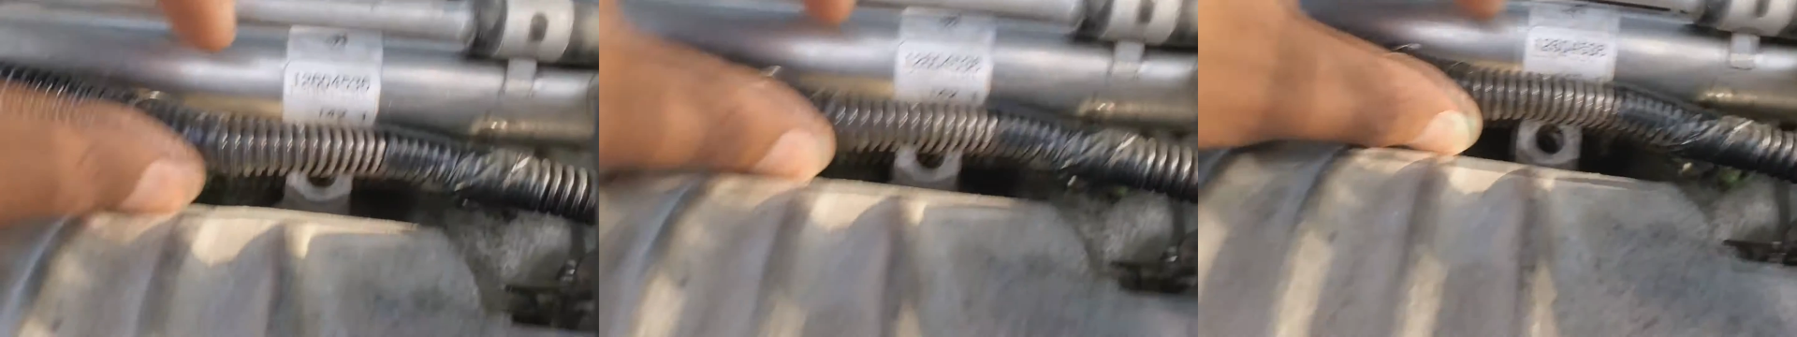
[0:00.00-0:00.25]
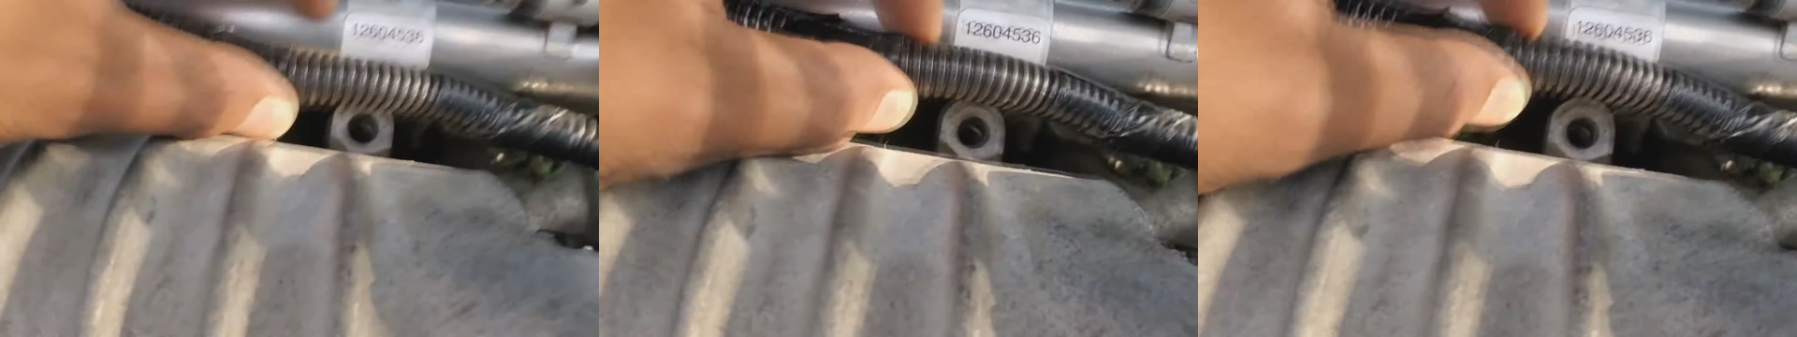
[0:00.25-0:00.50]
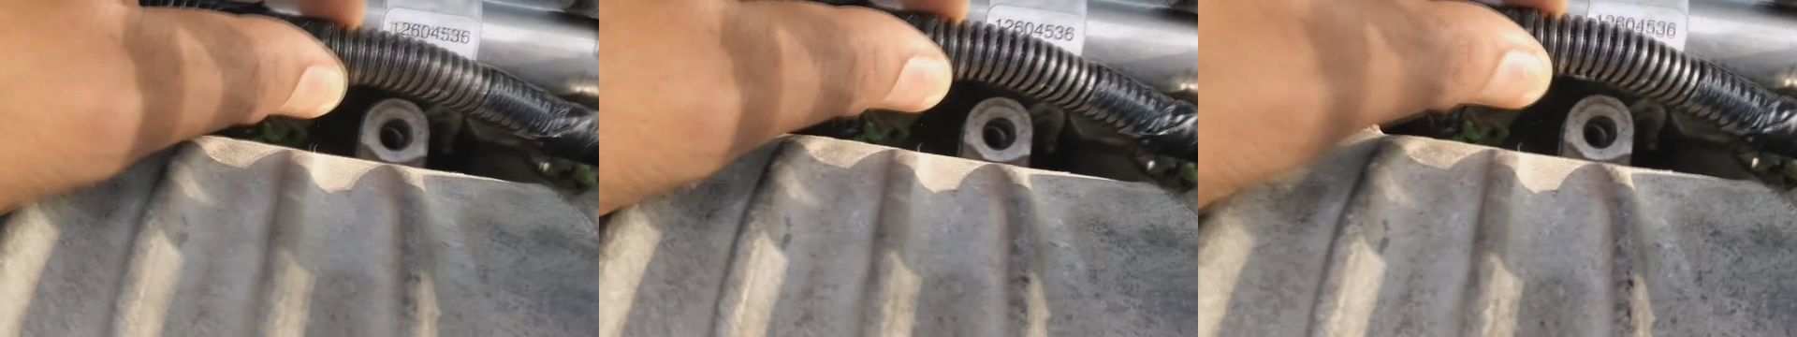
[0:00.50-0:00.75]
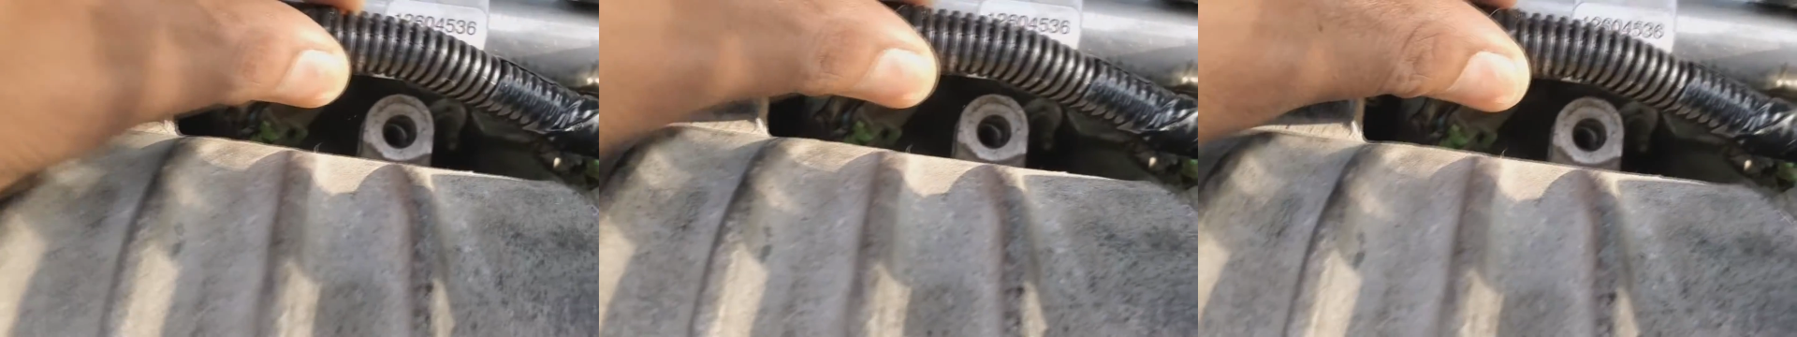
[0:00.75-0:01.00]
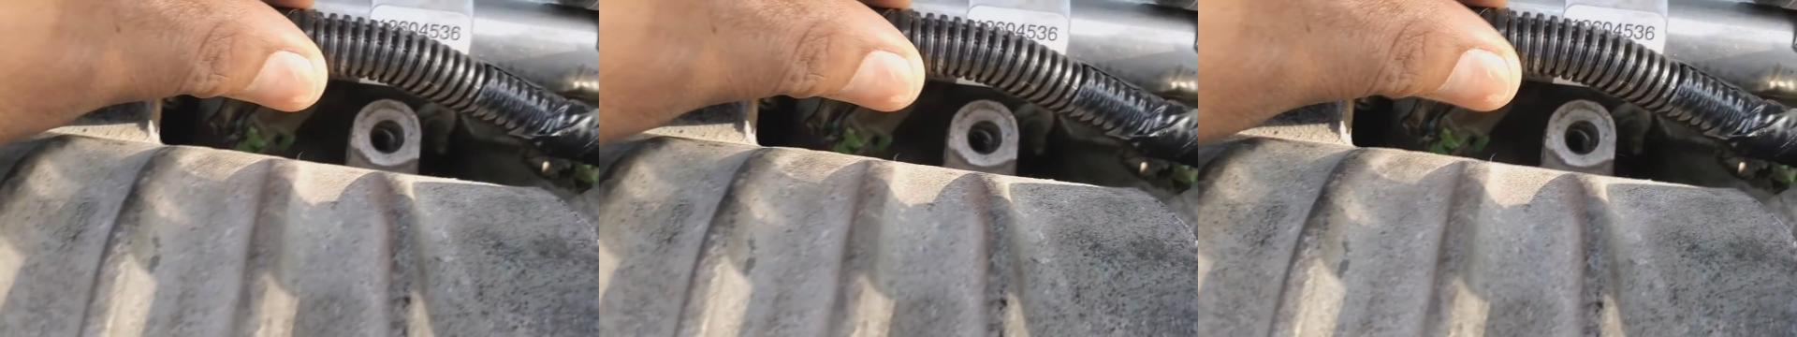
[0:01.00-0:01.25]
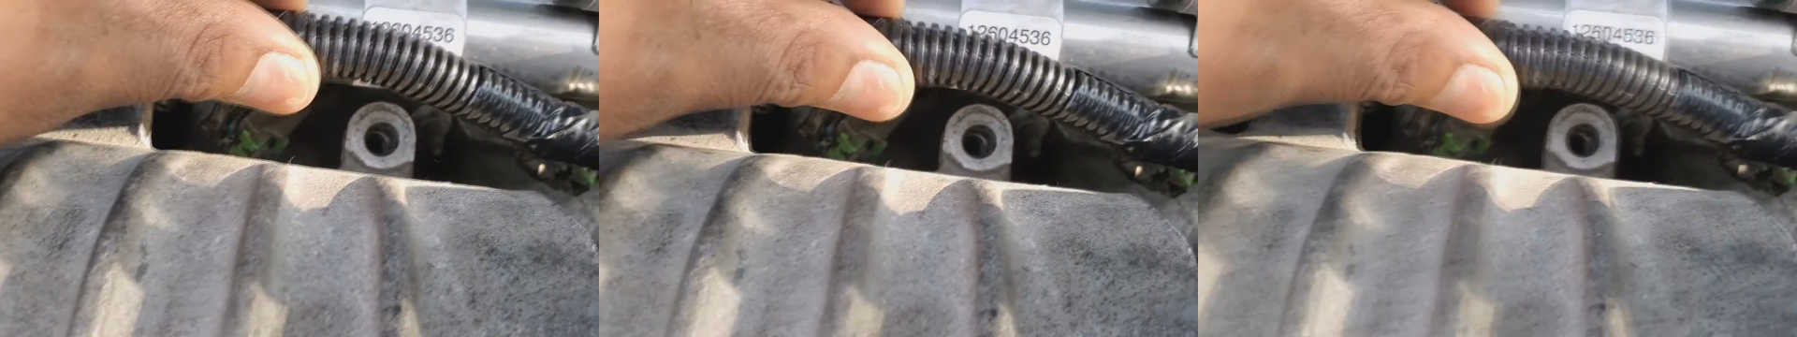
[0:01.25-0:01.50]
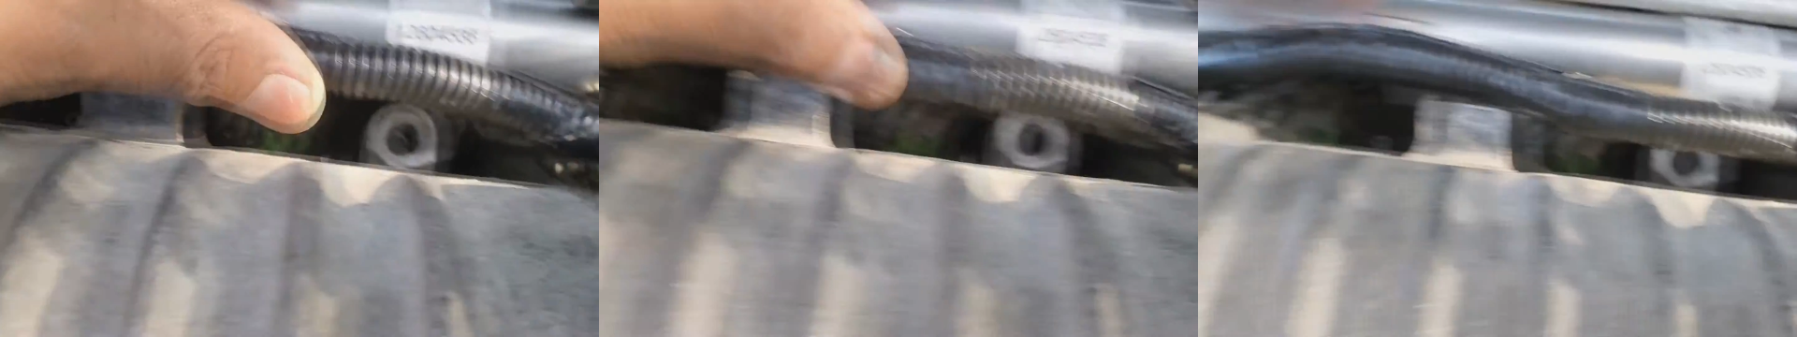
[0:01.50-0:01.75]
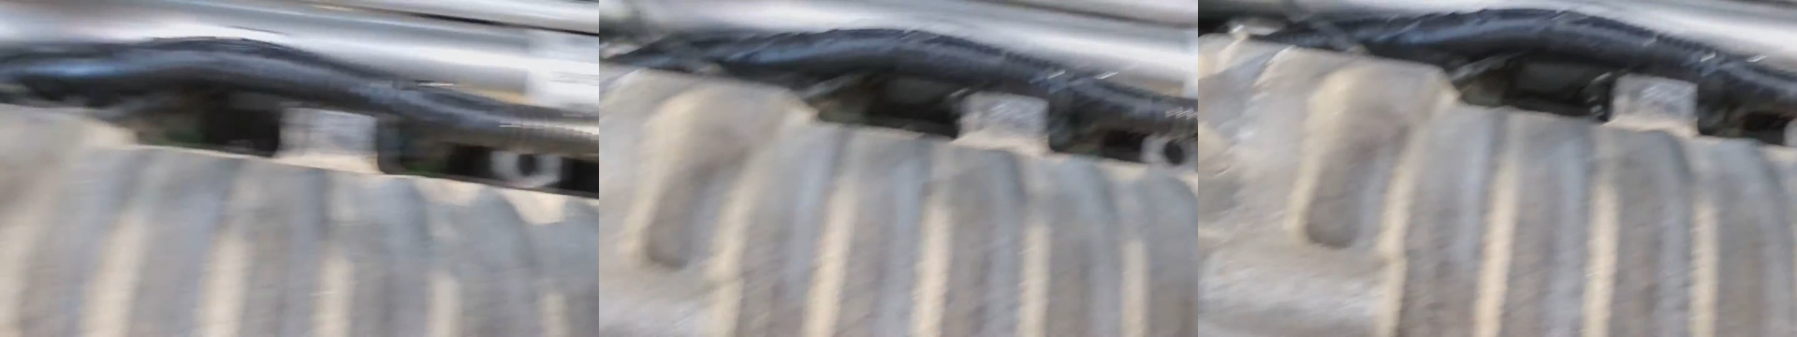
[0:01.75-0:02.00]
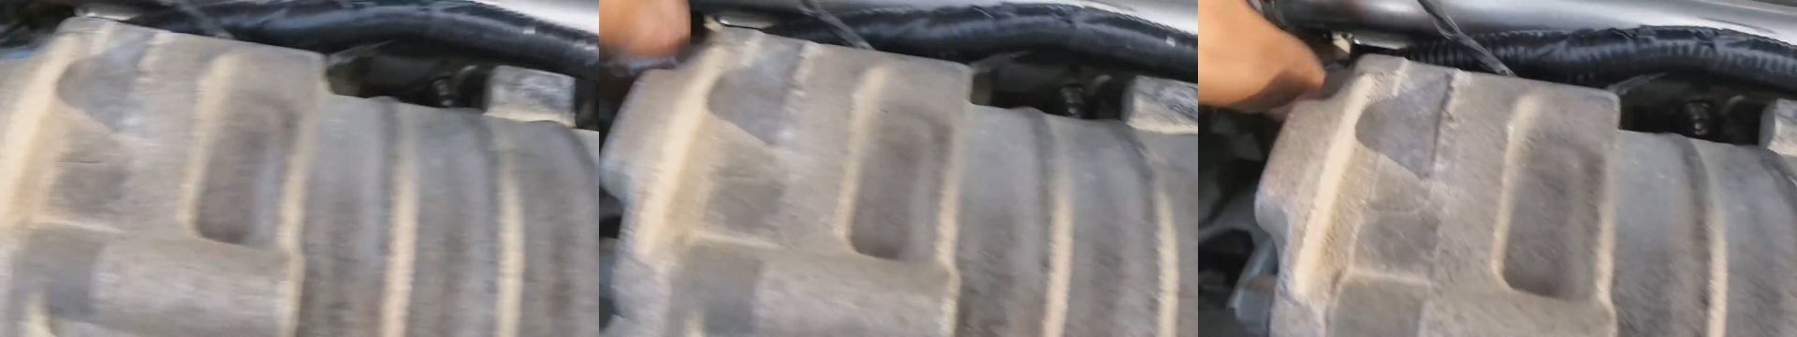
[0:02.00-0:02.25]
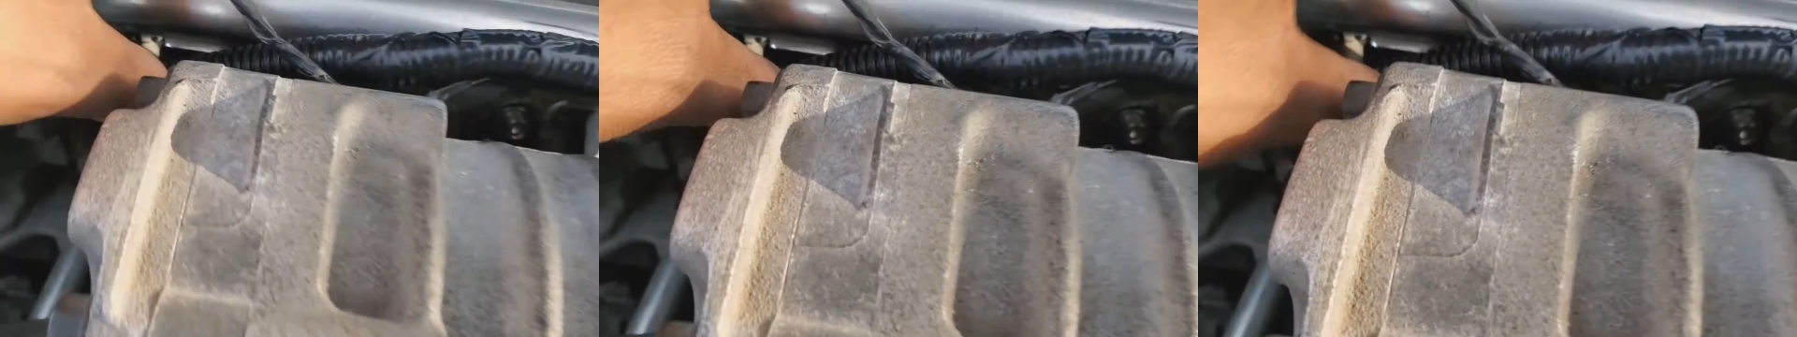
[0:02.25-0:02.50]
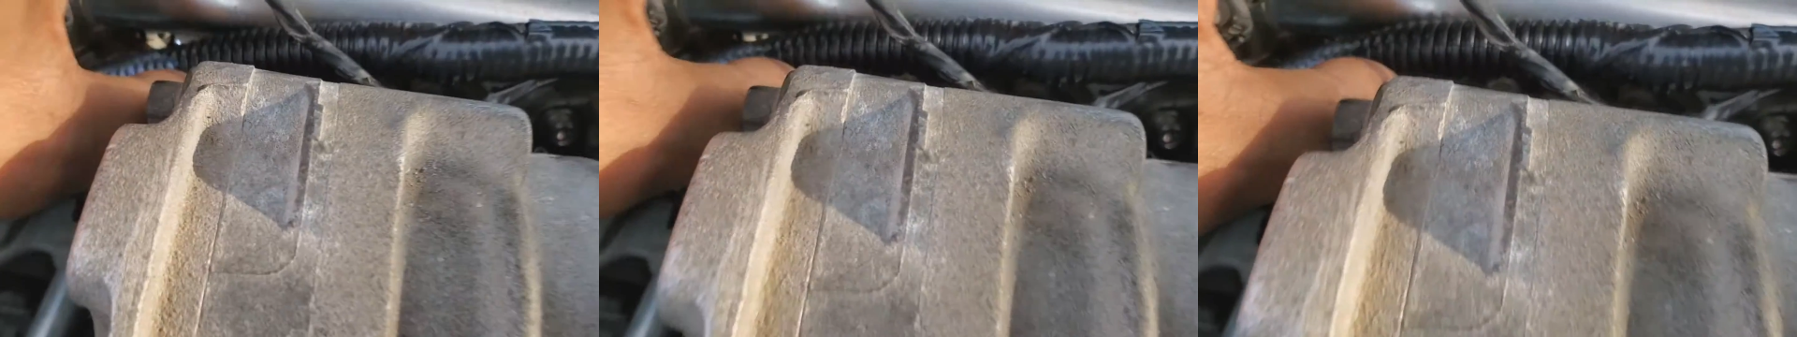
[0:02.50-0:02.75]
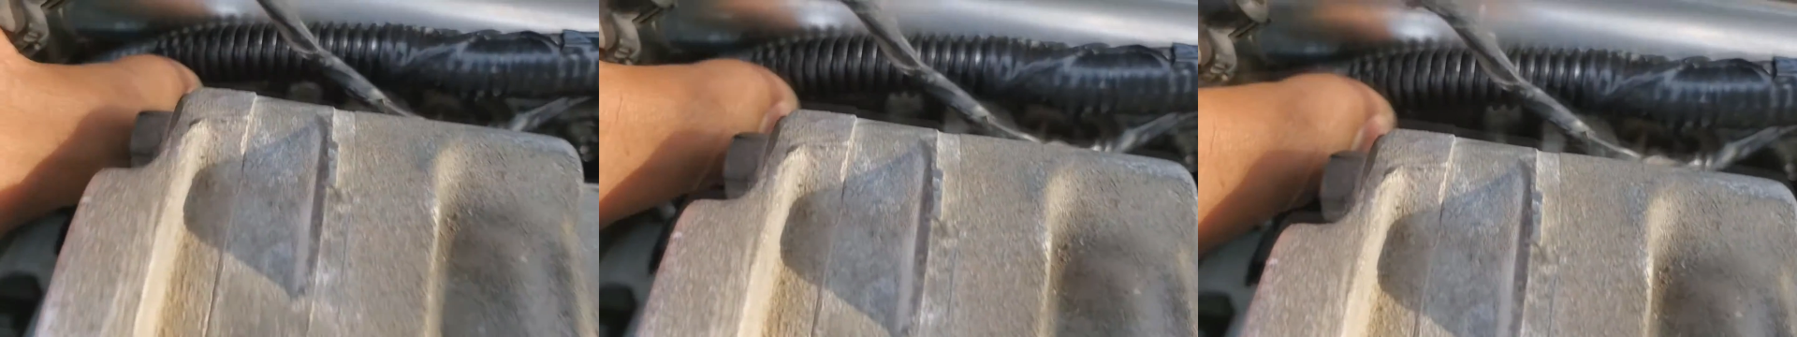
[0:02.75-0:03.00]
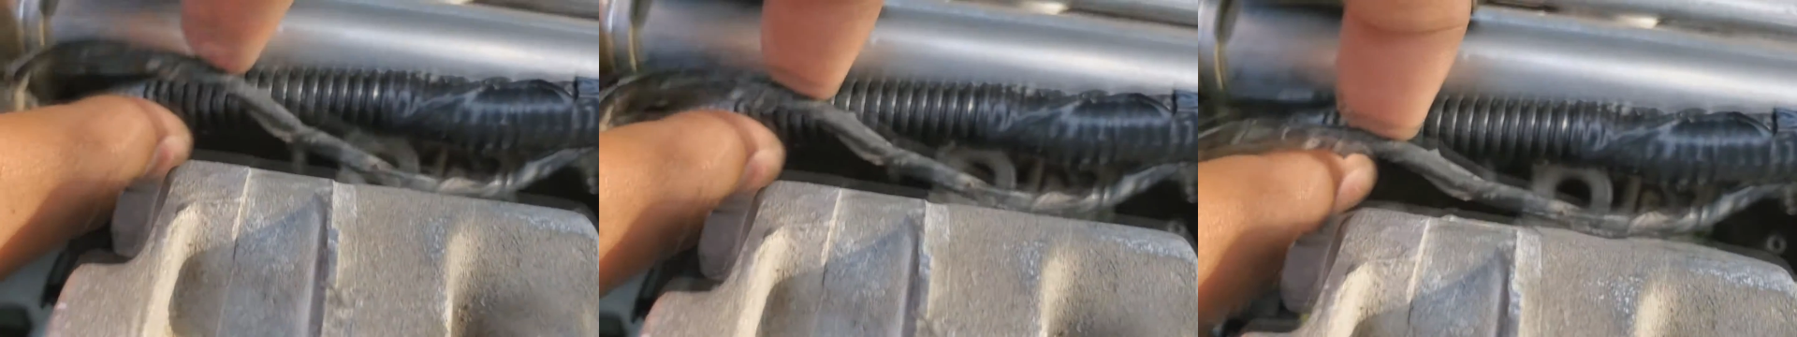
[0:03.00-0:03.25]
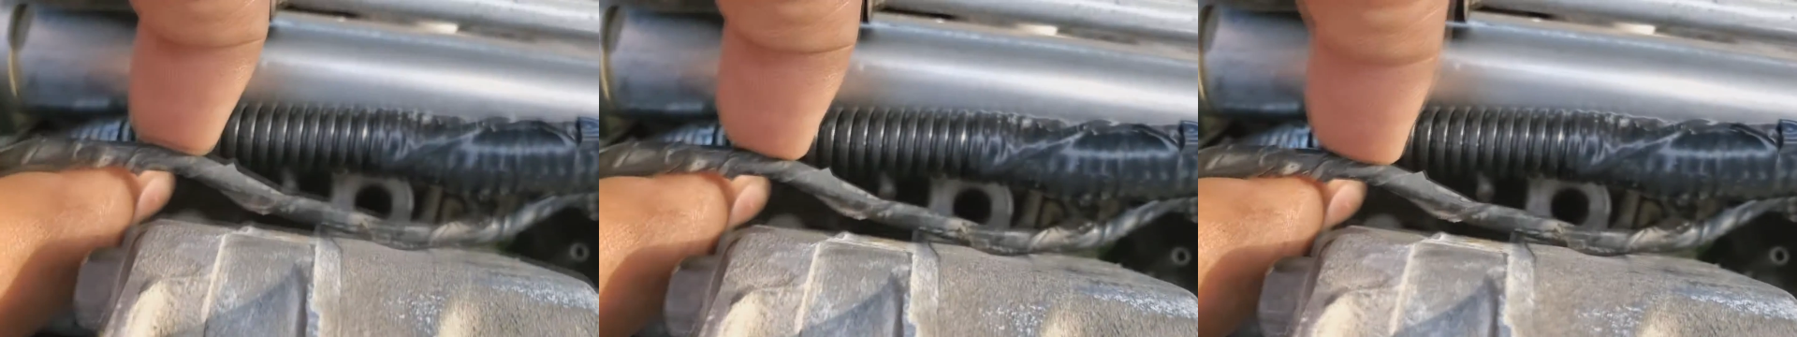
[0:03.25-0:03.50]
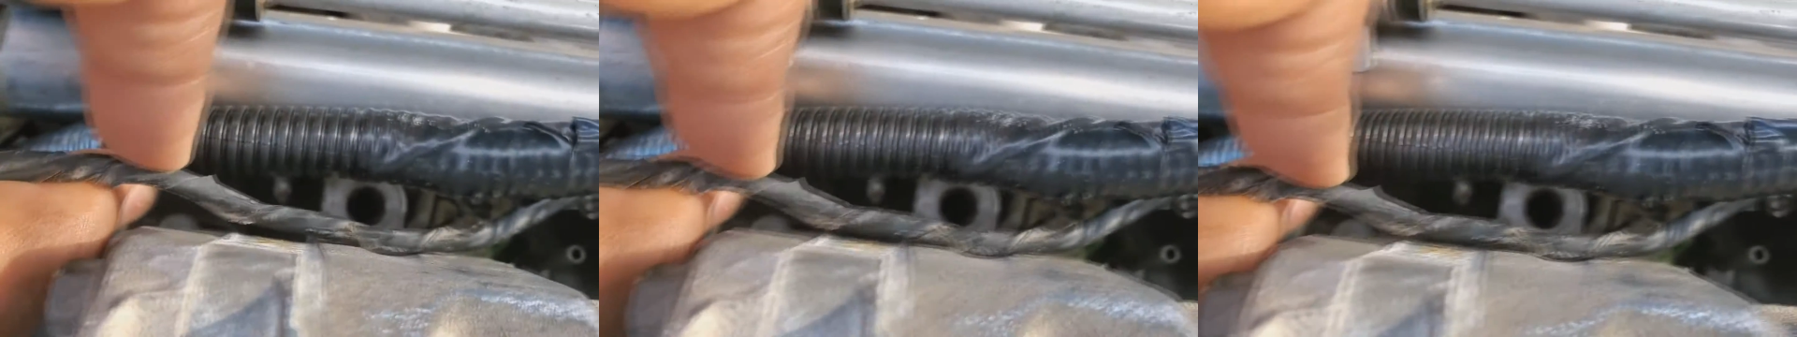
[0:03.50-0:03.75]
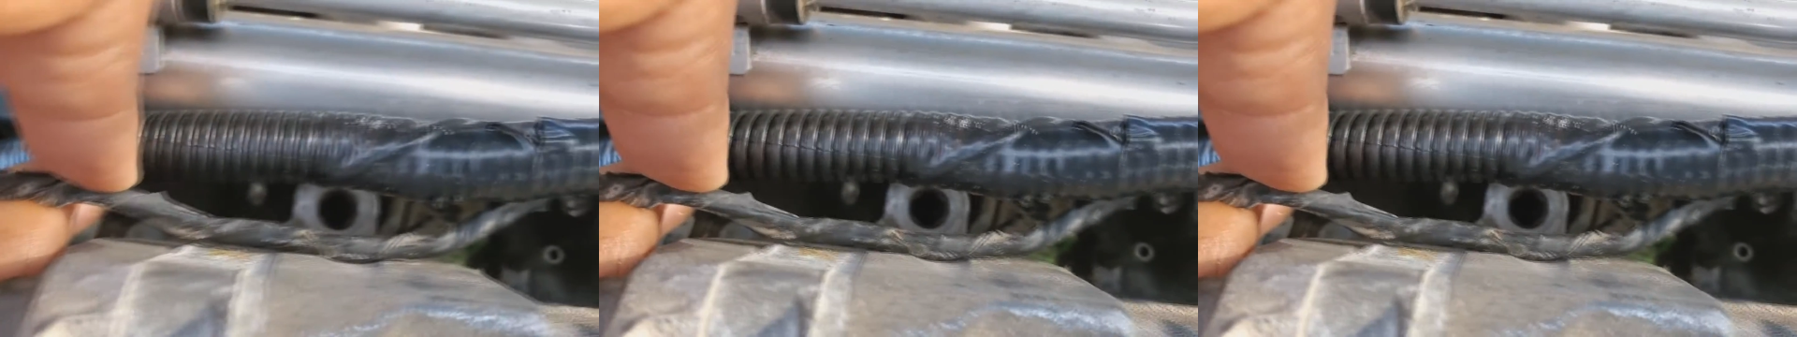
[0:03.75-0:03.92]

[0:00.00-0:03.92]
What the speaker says: No face is visible, so there are no lips to read.